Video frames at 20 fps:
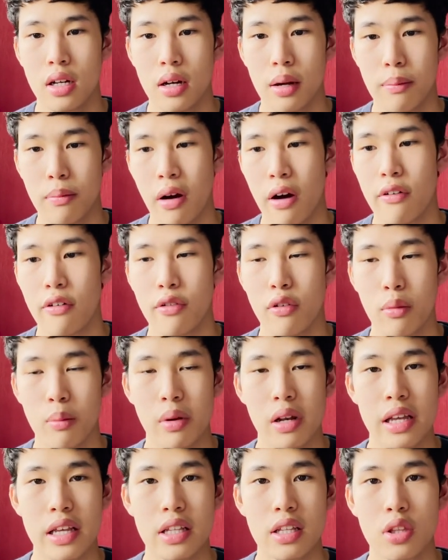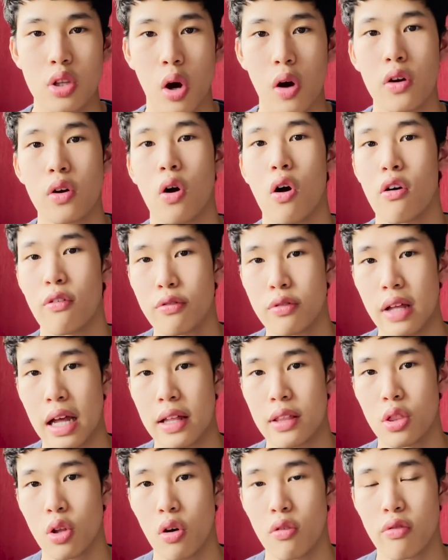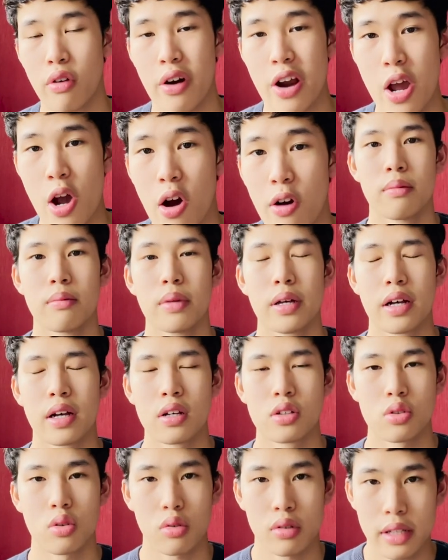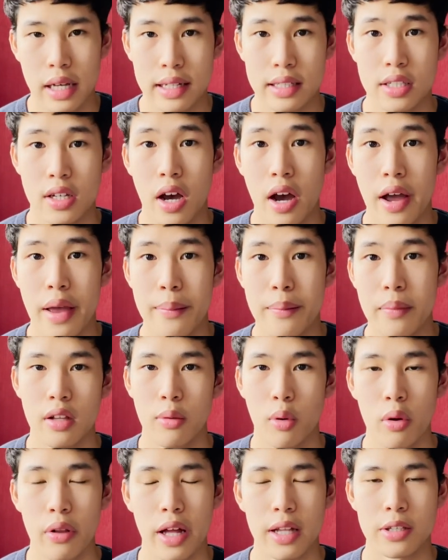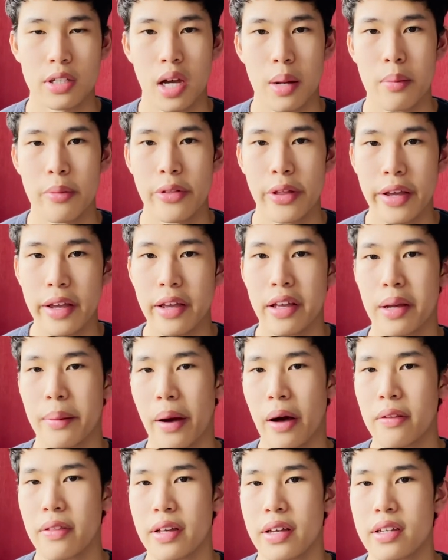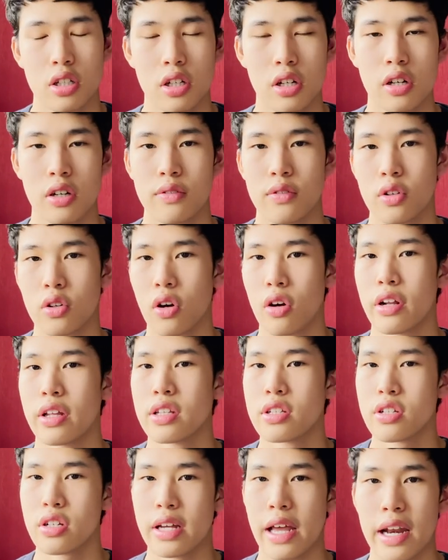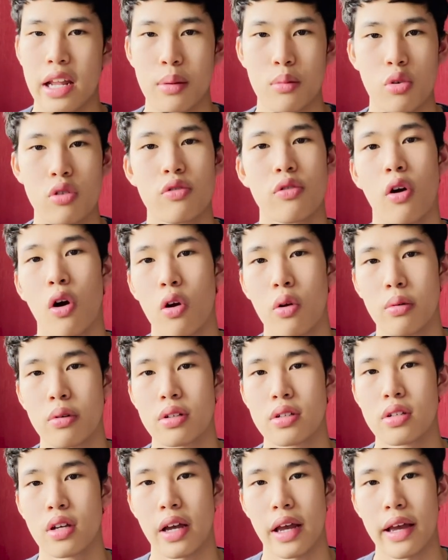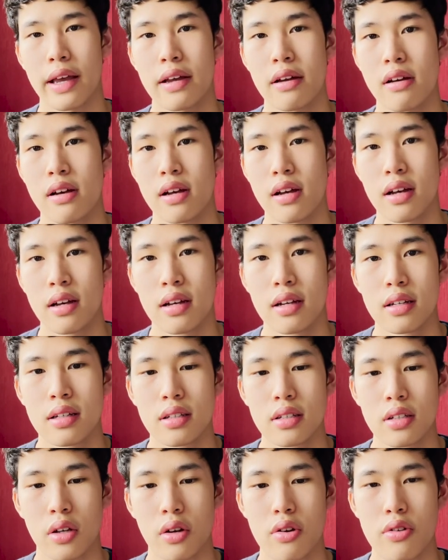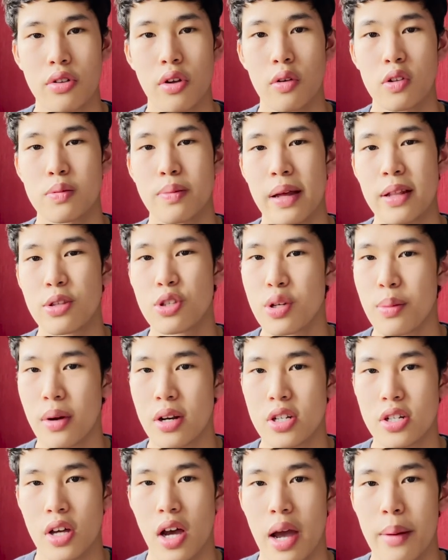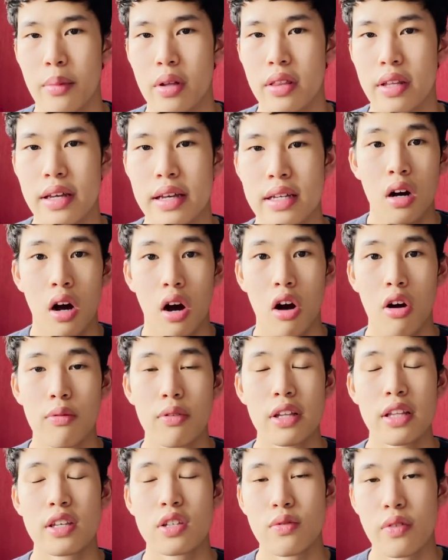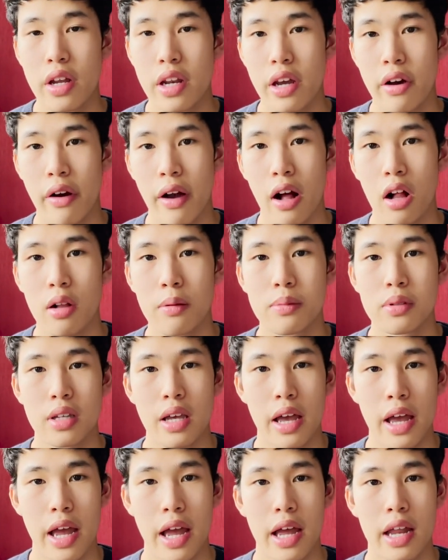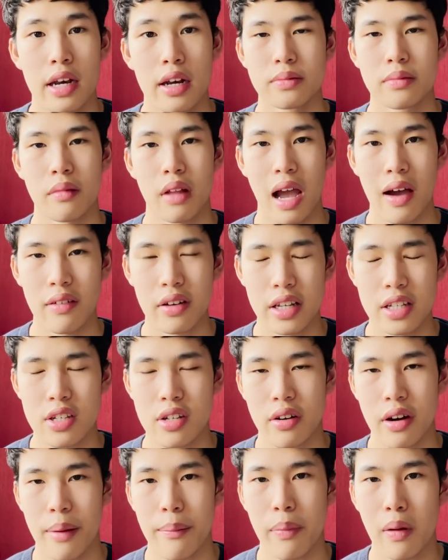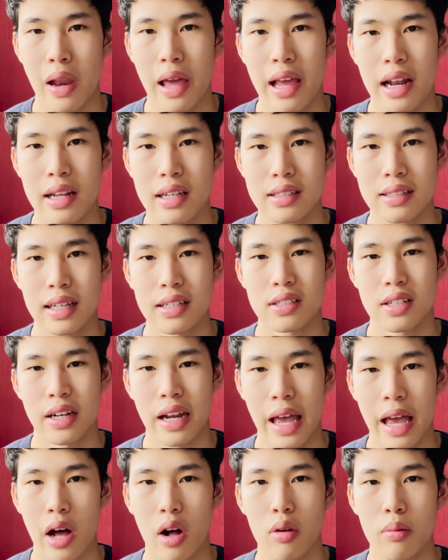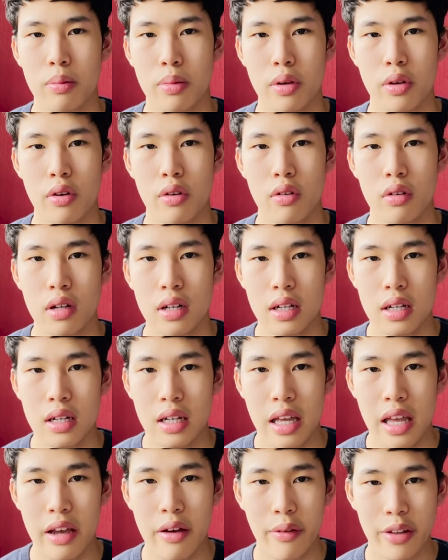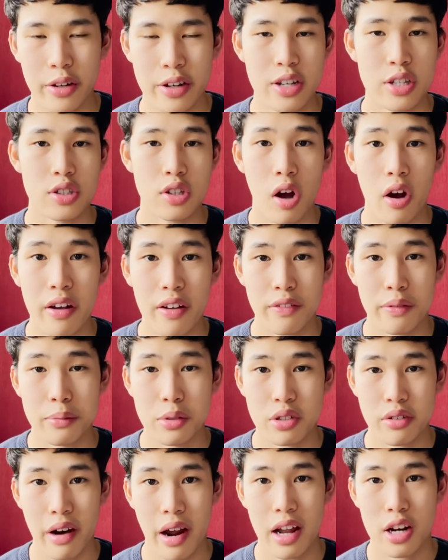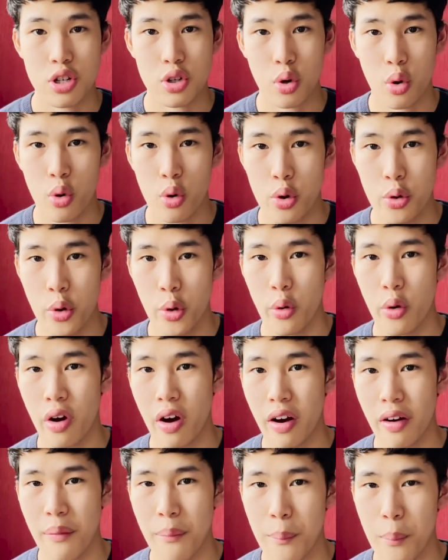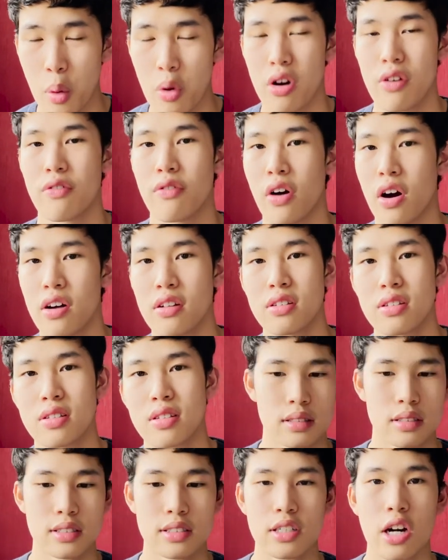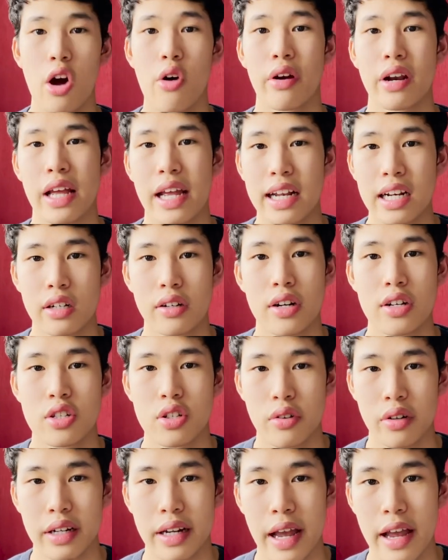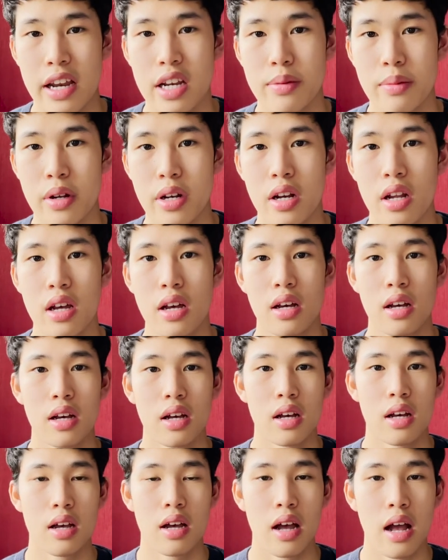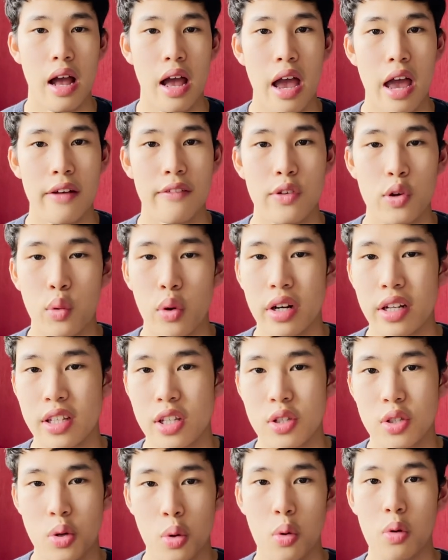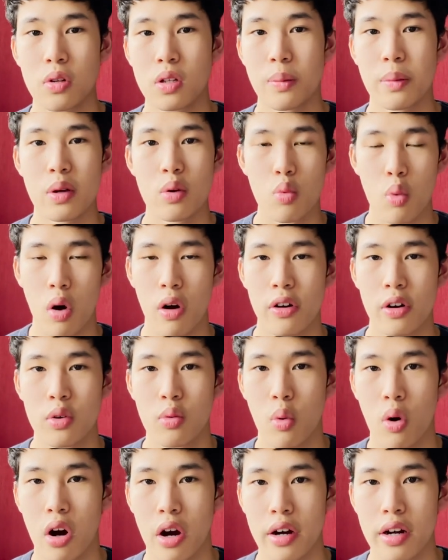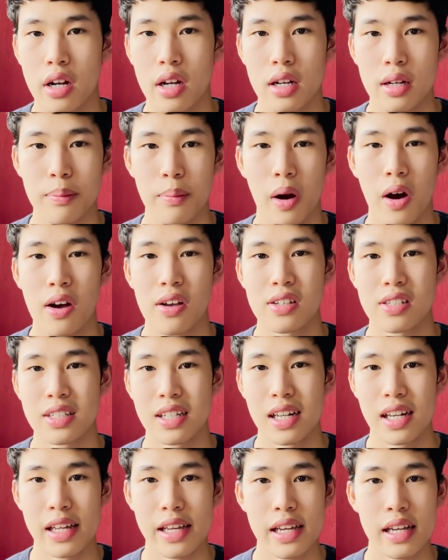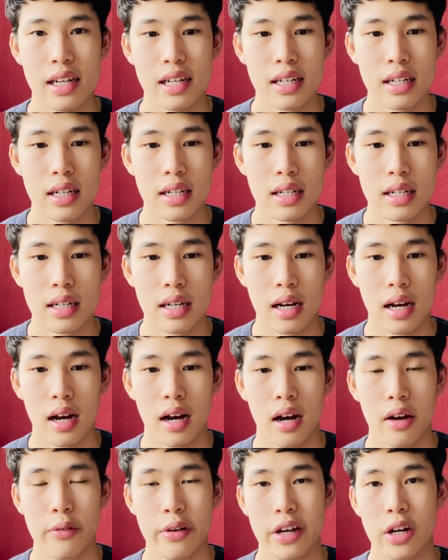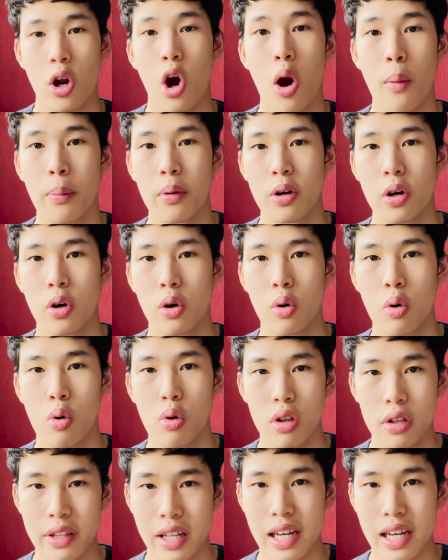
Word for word: Preferably not off, not very off, because all that time, all that time thinking about this could have gone into getting more followers, okay? So don't spend too much time on this. Hopefully this video helps, and I have an Instagram playlist that's gonna help you, whether you're starting from scratch or you're more advanced, grow and increase your engagement. And if you wanted to talk to me one-on-one personally, uh, you can hop on a call.